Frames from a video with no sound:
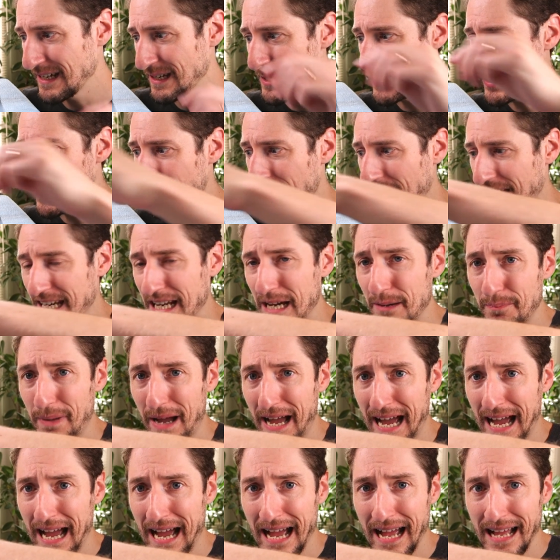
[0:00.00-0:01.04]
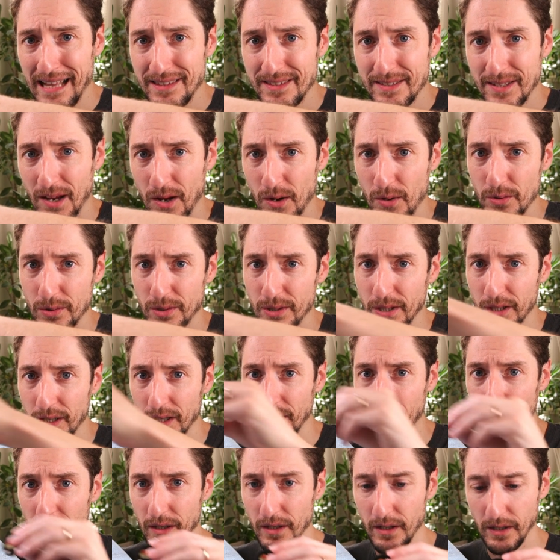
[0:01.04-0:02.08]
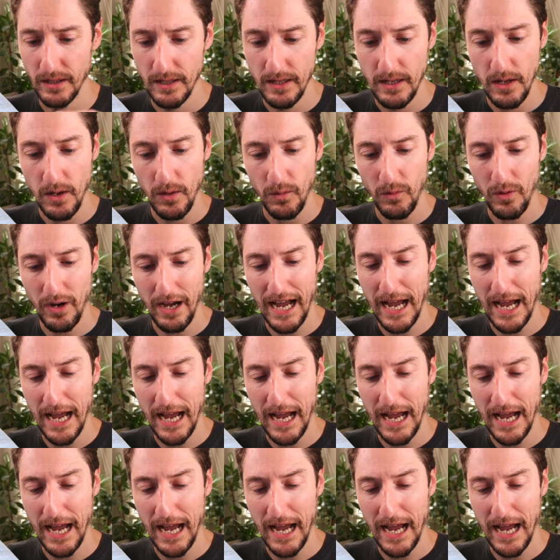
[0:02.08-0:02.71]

you get a bad token. What